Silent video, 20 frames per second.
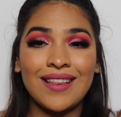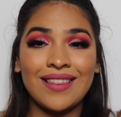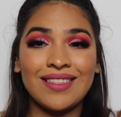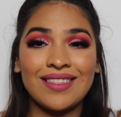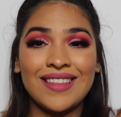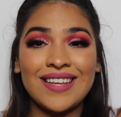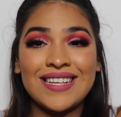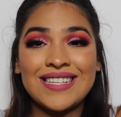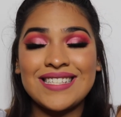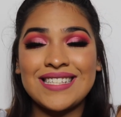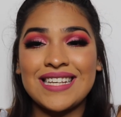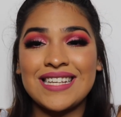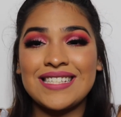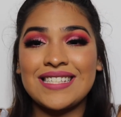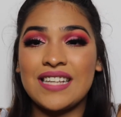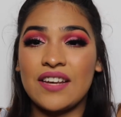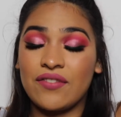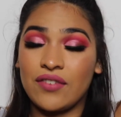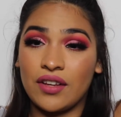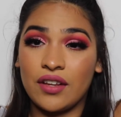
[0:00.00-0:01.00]
this is
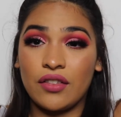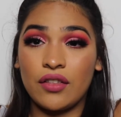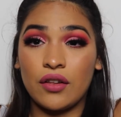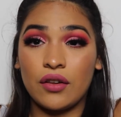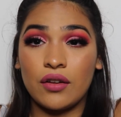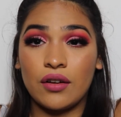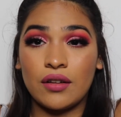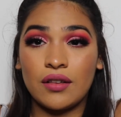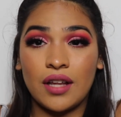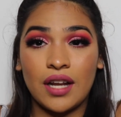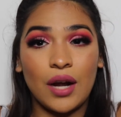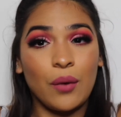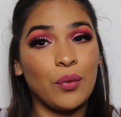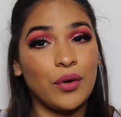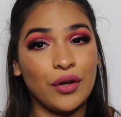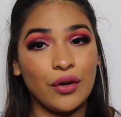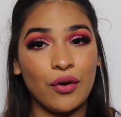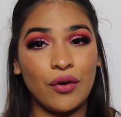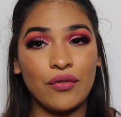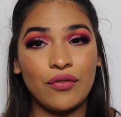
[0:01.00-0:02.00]
definitely the look that I
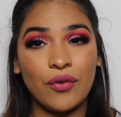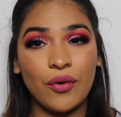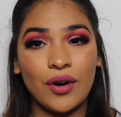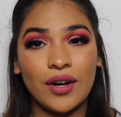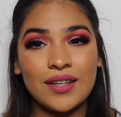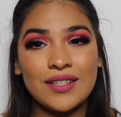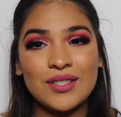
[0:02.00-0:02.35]
would go for.